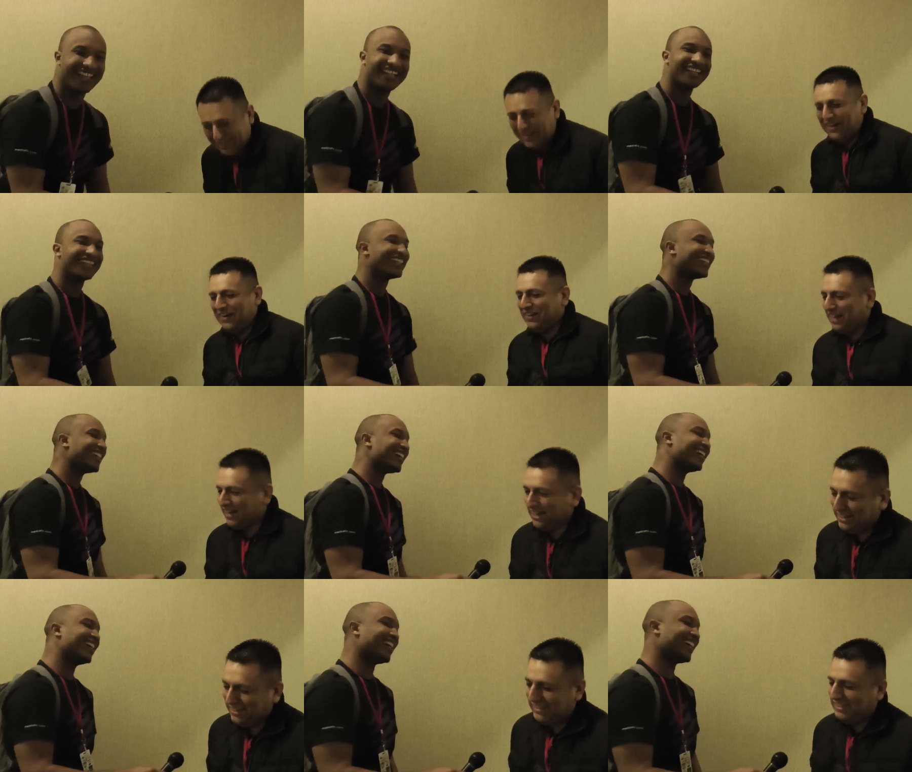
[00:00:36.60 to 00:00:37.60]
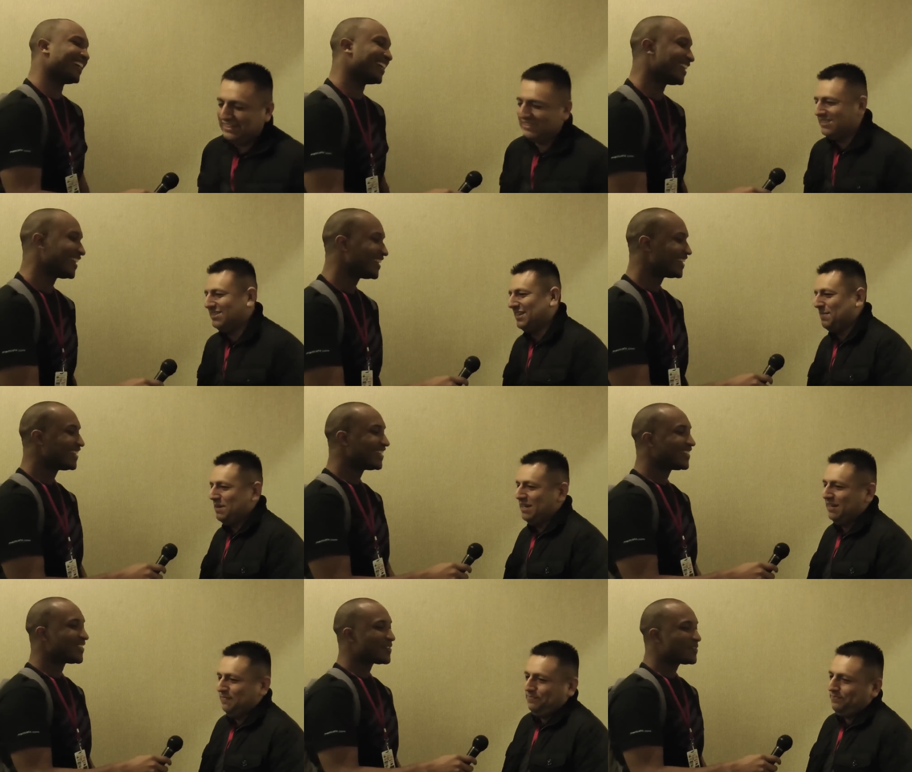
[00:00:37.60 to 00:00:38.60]
Speaker 1: no, yeah, it, it's. I
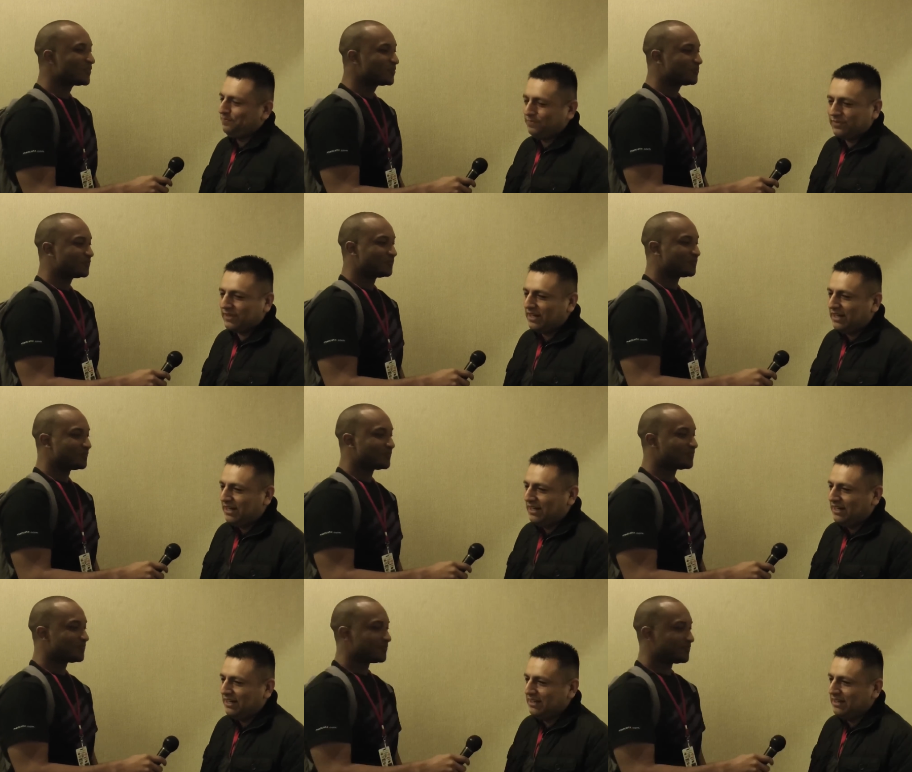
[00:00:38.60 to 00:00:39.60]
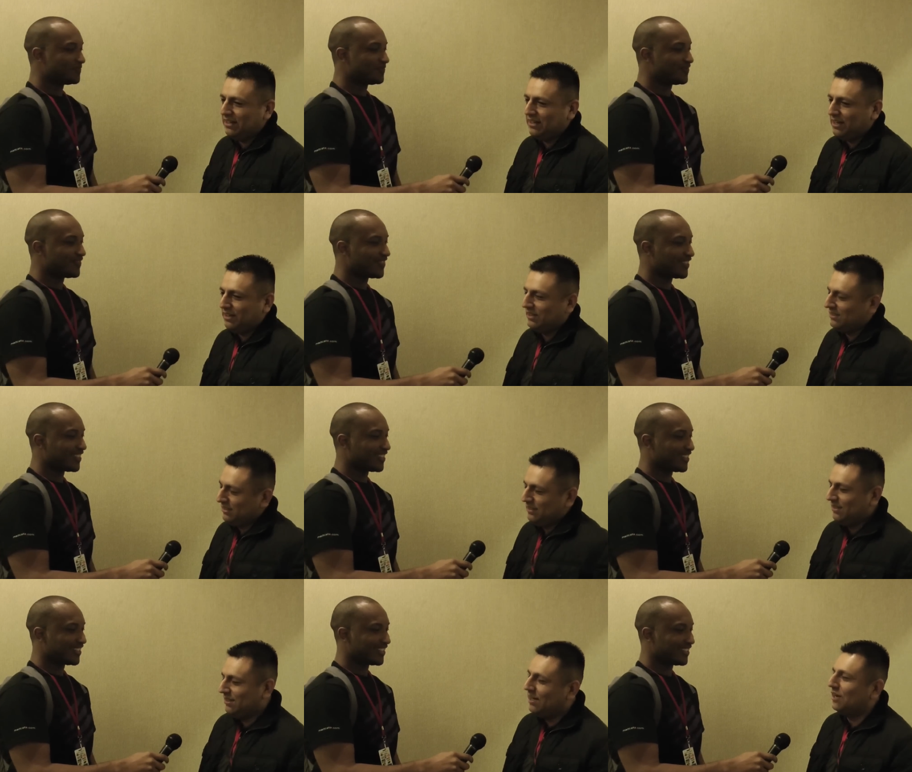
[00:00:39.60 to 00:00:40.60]
mean, uh,
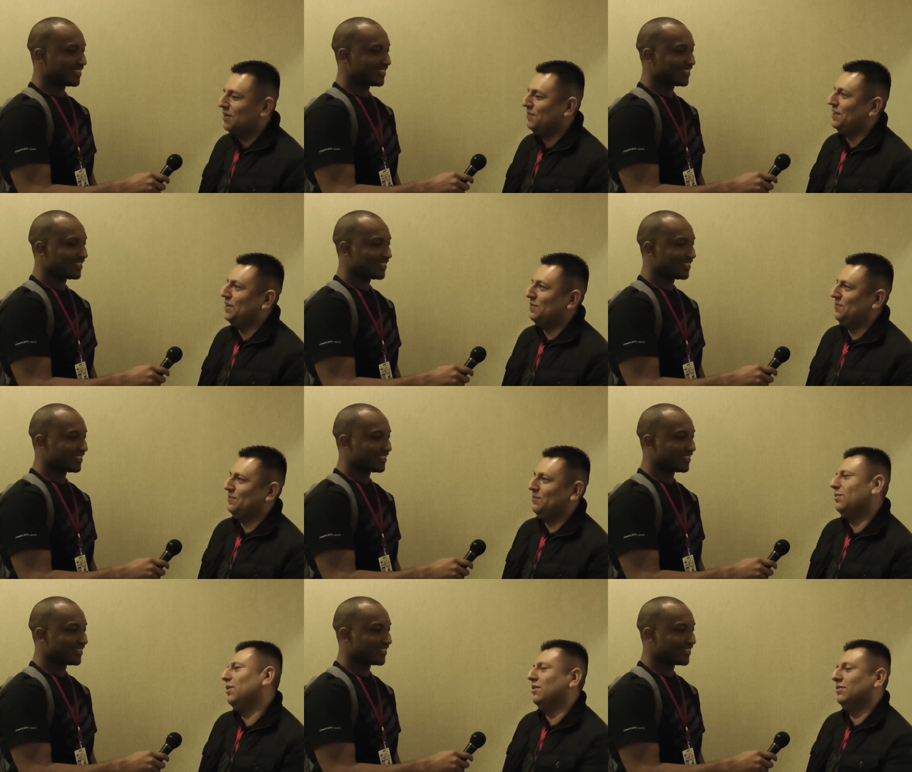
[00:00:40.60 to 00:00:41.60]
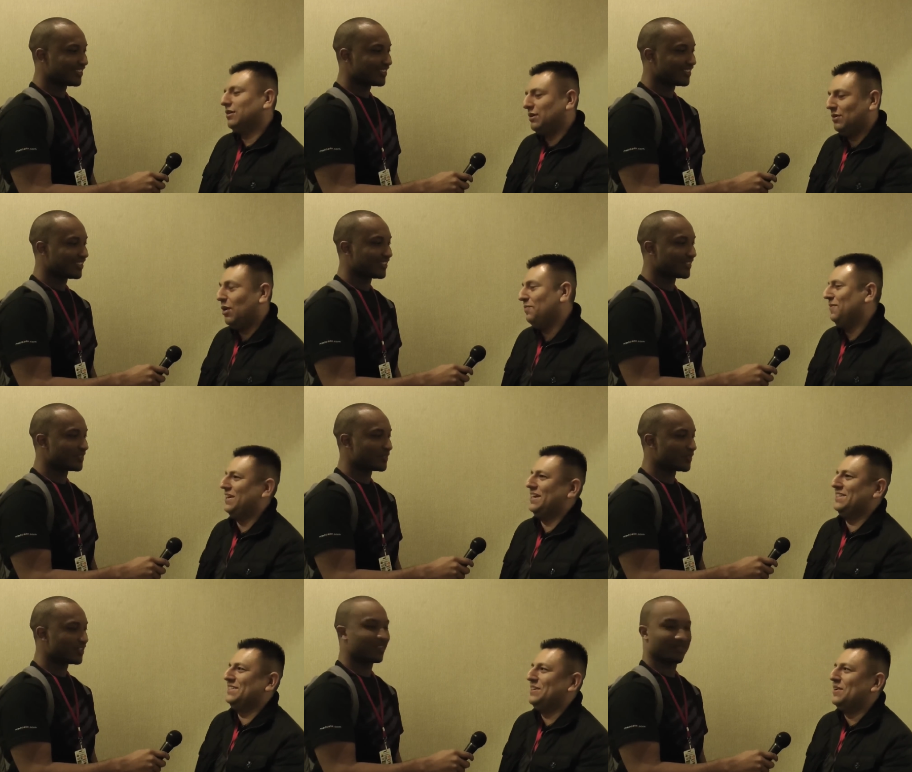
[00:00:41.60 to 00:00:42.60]
I don't know if you know. Well, I hope you
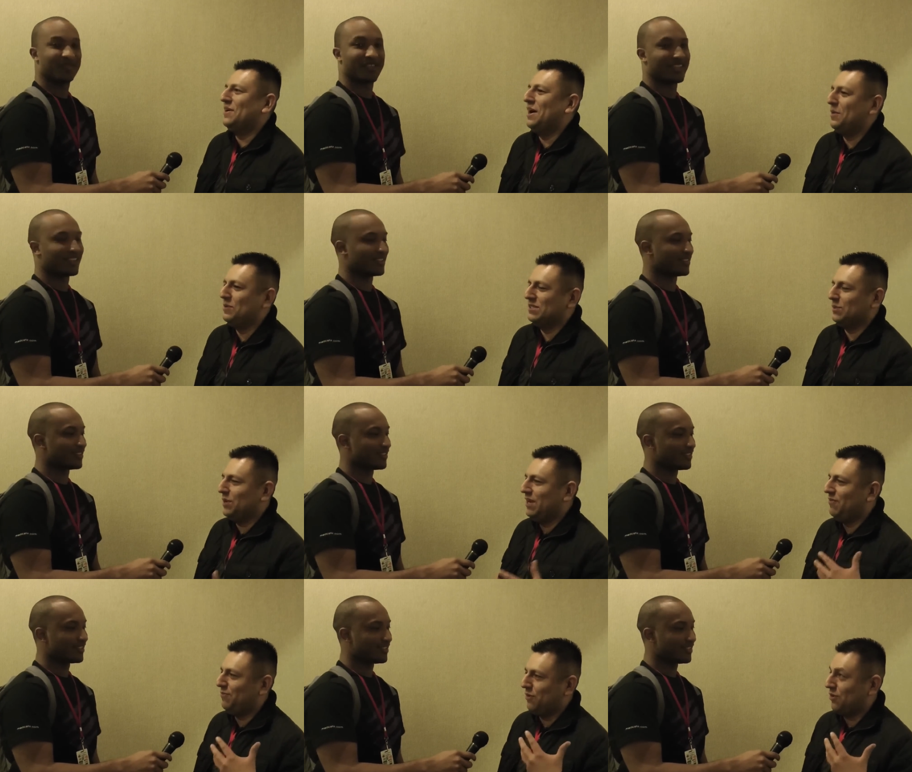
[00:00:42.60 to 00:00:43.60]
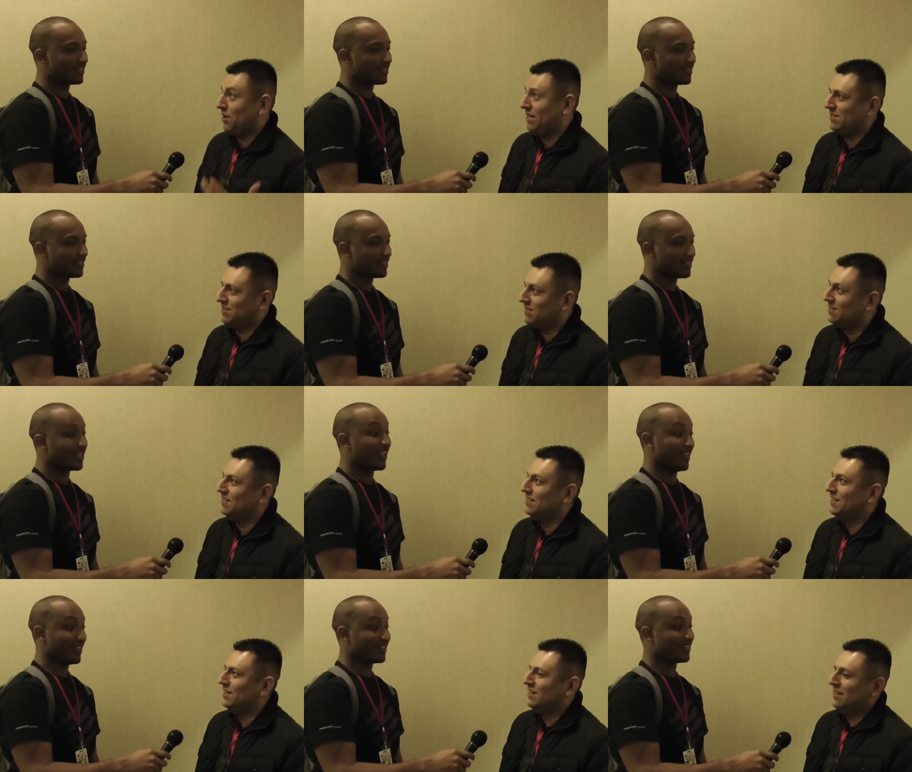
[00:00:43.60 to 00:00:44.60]
guys know. I was away for Cross Assault. Yeah.
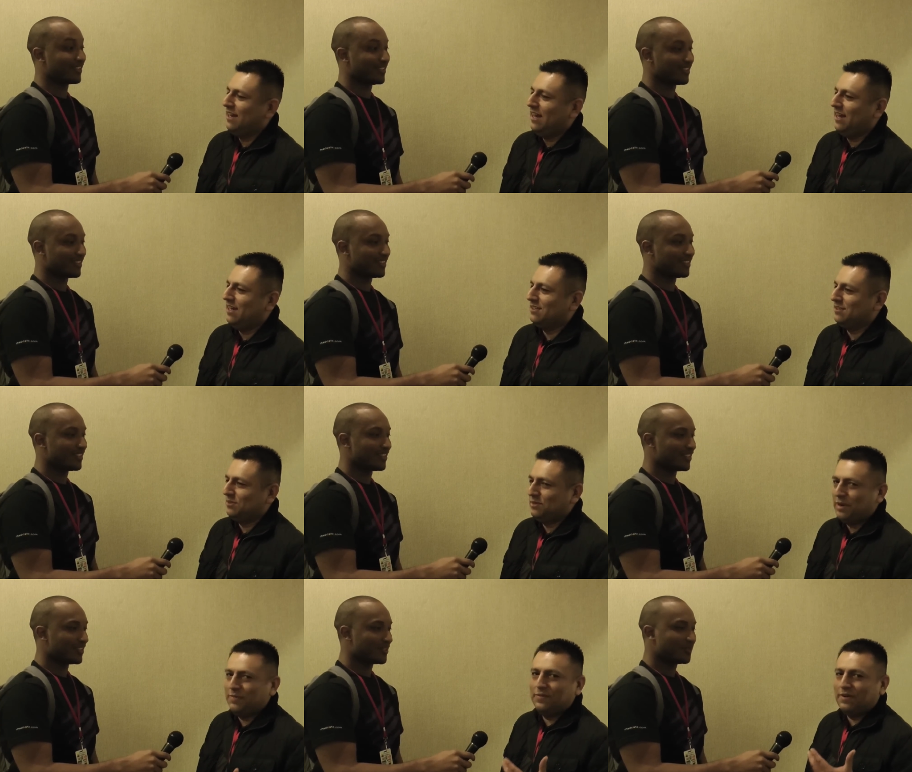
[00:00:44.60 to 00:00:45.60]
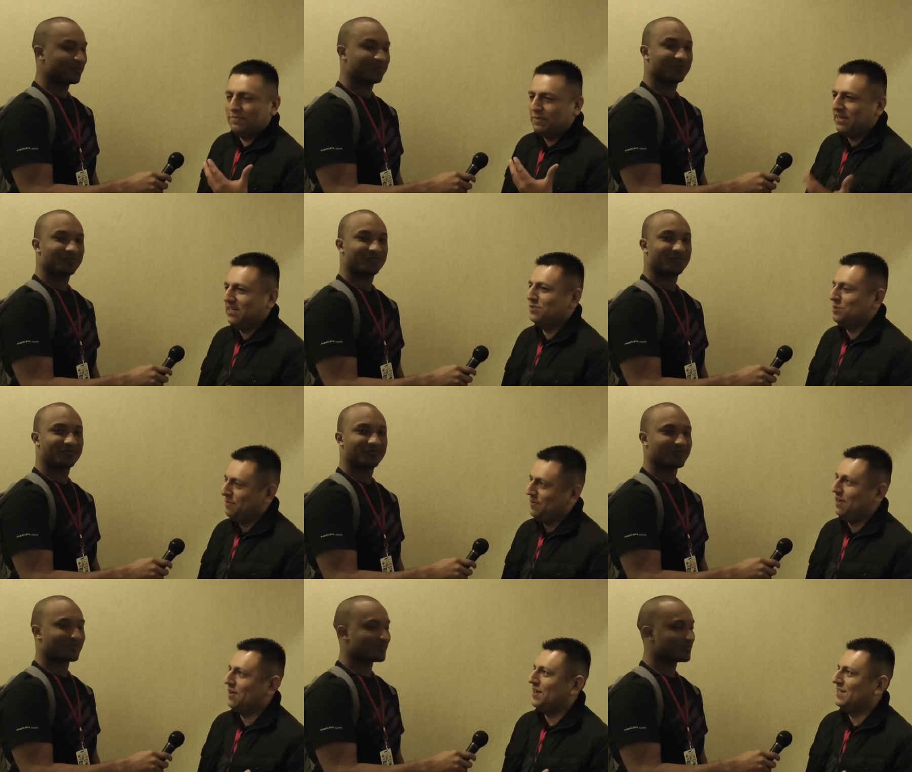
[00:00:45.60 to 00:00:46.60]
And so I've, I've been in Street
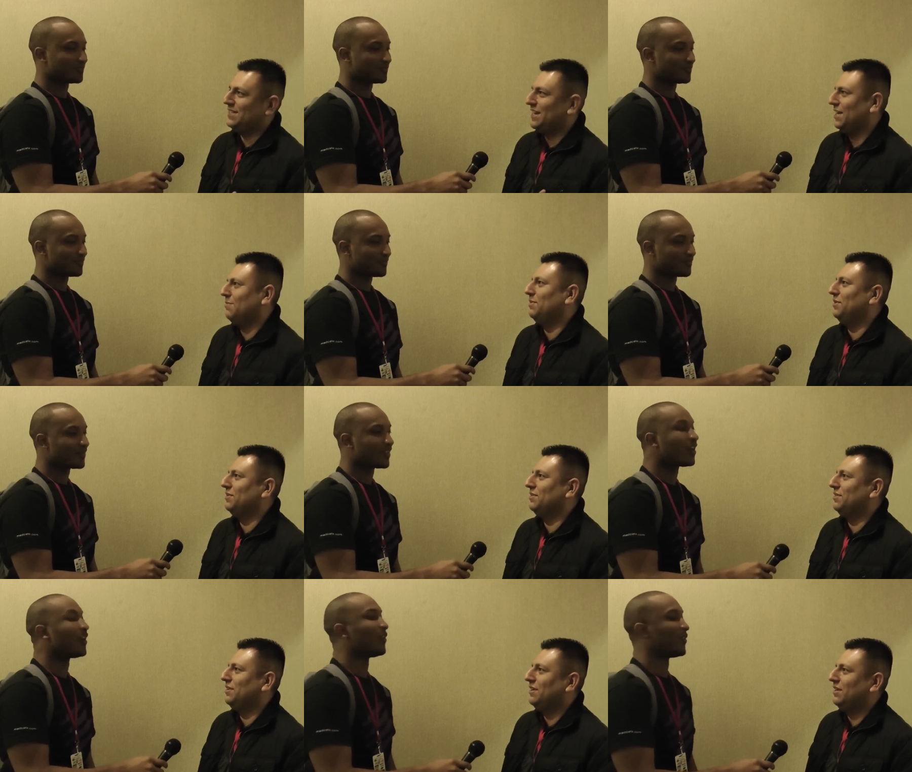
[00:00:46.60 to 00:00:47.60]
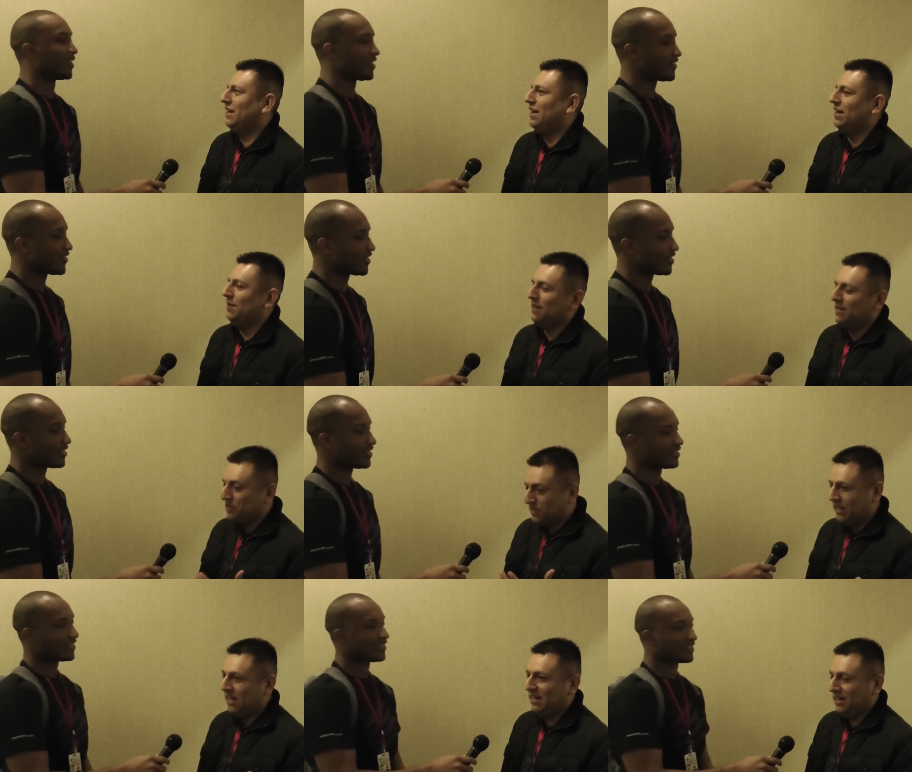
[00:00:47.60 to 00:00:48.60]
Fighter Cross Tekken mode. Oh, really? And I'm not using
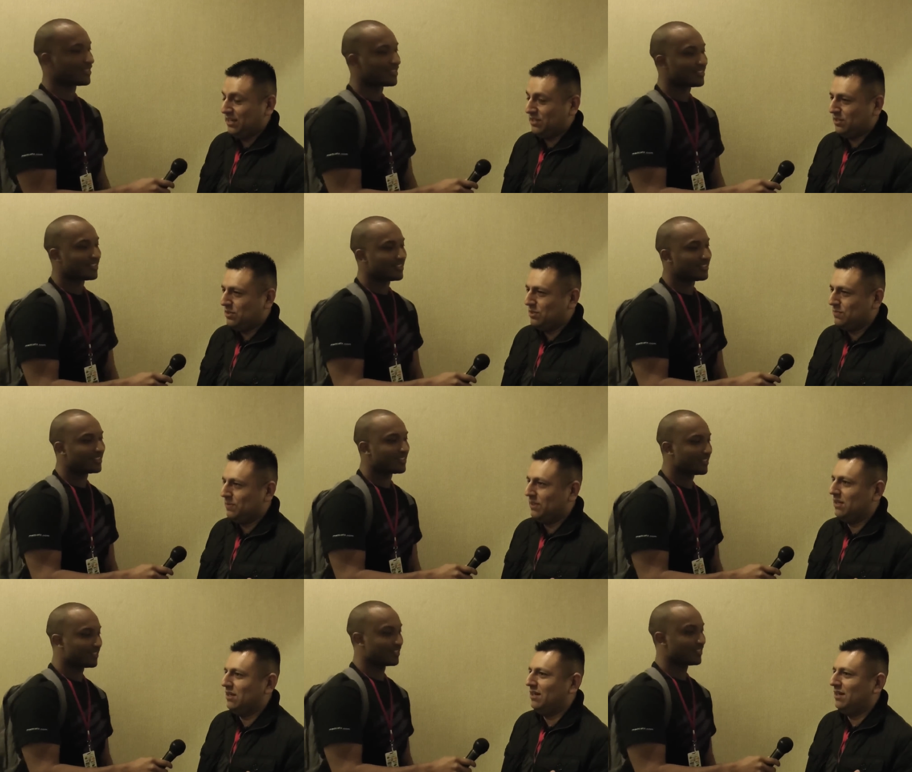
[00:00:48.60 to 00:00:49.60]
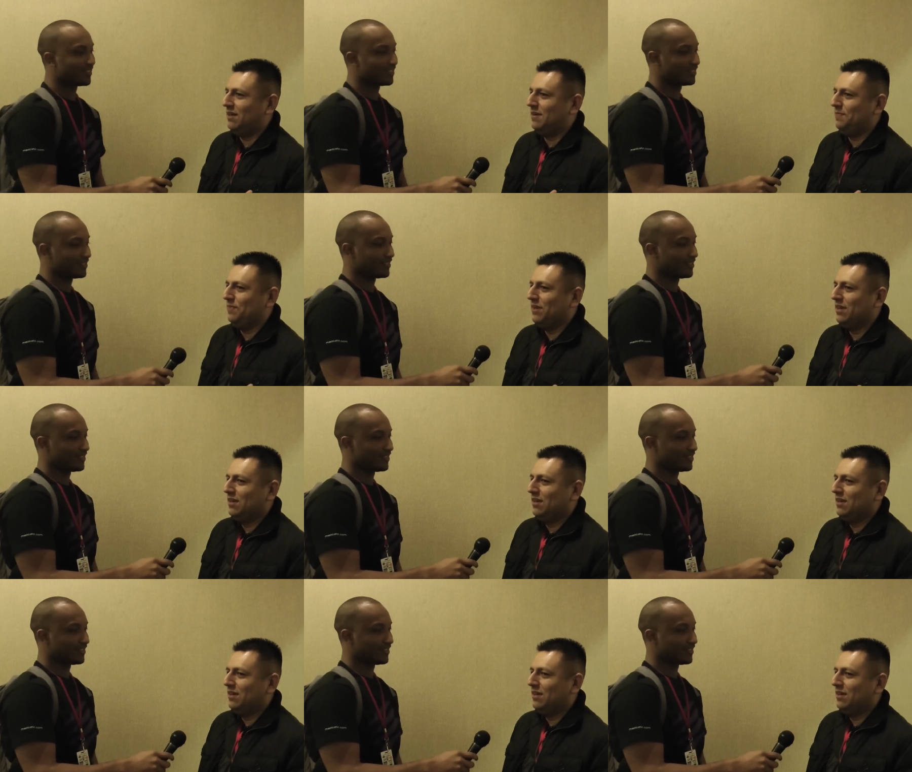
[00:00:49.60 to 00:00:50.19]
that as an excuse, but um,